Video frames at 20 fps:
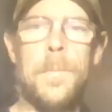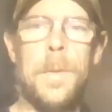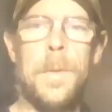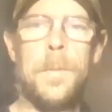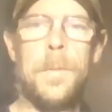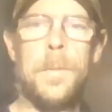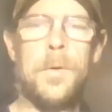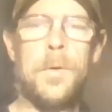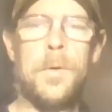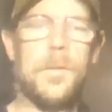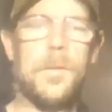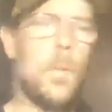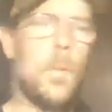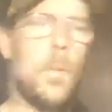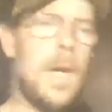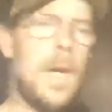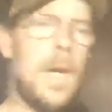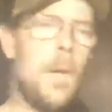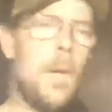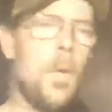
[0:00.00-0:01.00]
because the
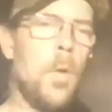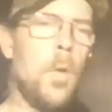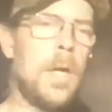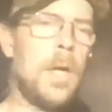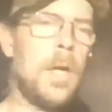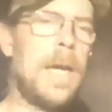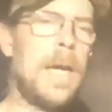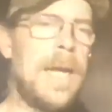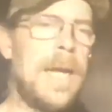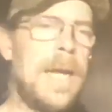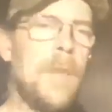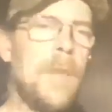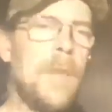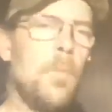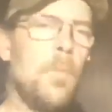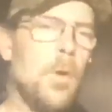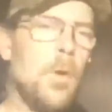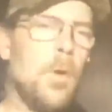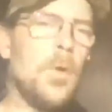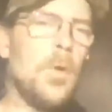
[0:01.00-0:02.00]
way I work, I can't
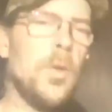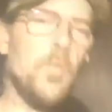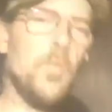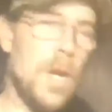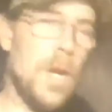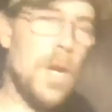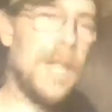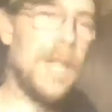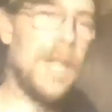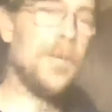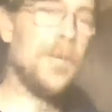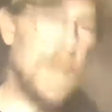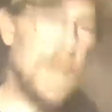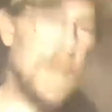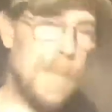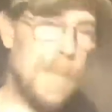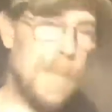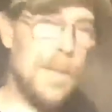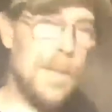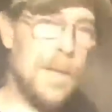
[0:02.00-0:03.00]
really run a
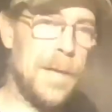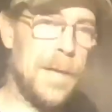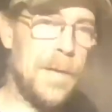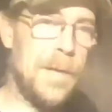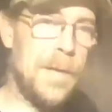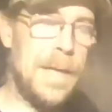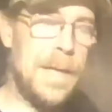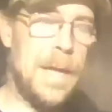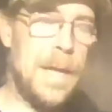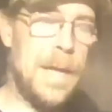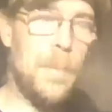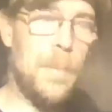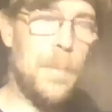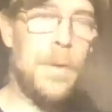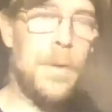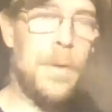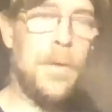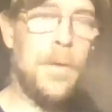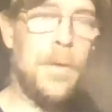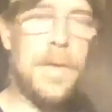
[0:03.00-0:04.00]
trap line right now
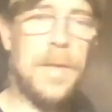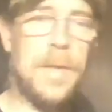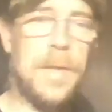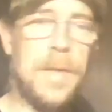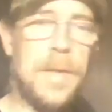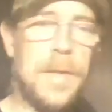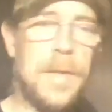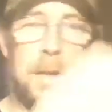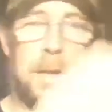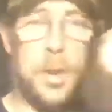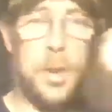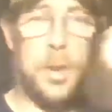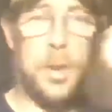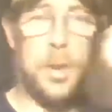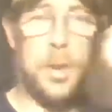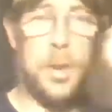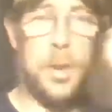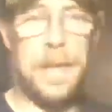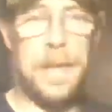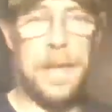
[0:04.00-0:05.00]
because I can't
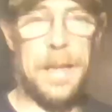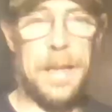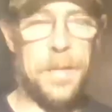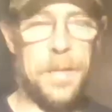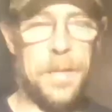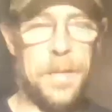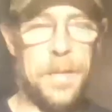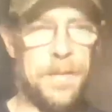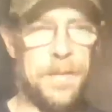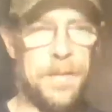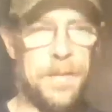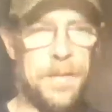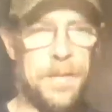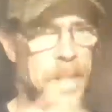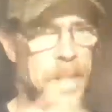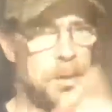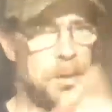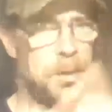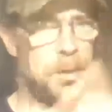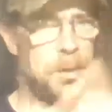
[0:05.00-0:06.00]
check. I think you have to
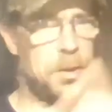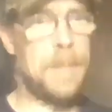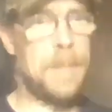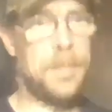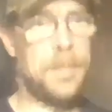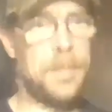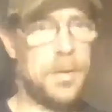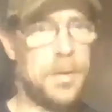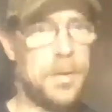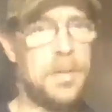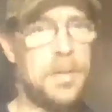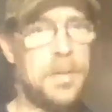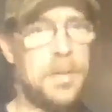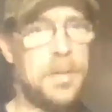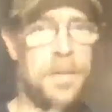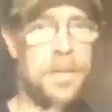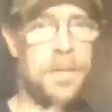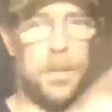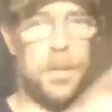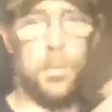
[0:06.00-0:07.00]
check your traps at least
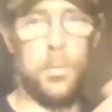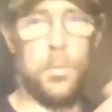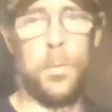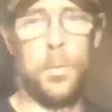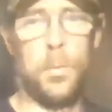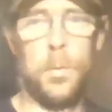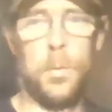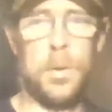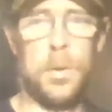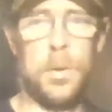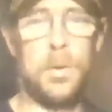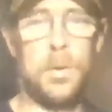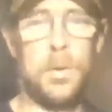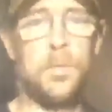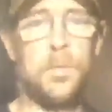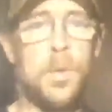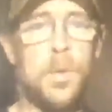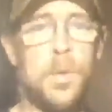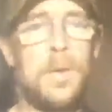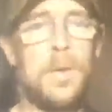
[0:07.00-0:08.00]

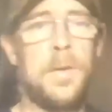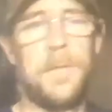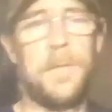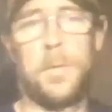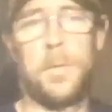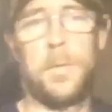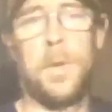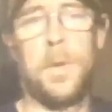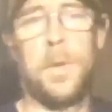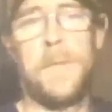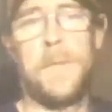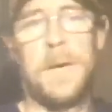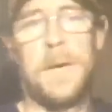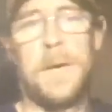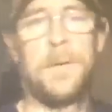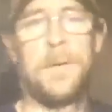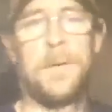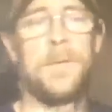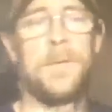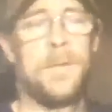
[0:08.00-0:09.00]
once every 12
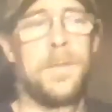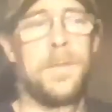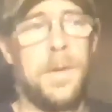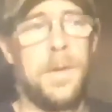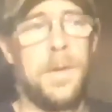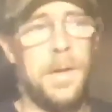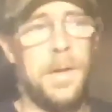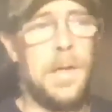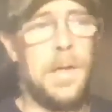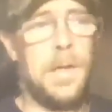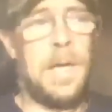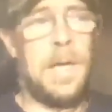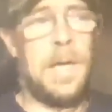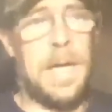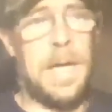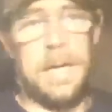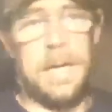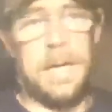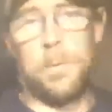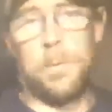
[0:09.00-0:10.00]
hours,
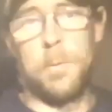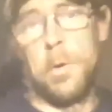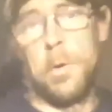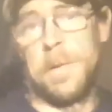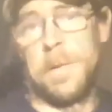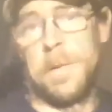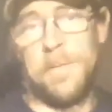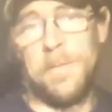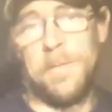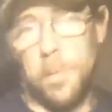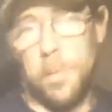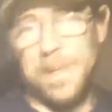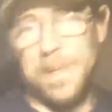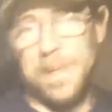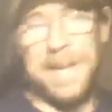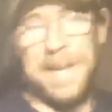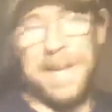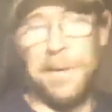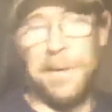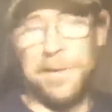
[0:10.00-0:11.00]
and I'm going like
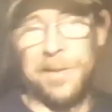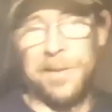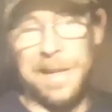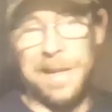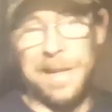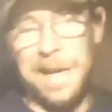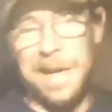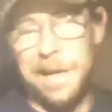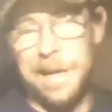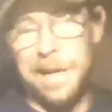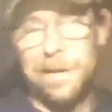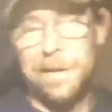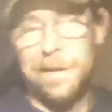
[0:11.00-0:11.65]
14 hours a day.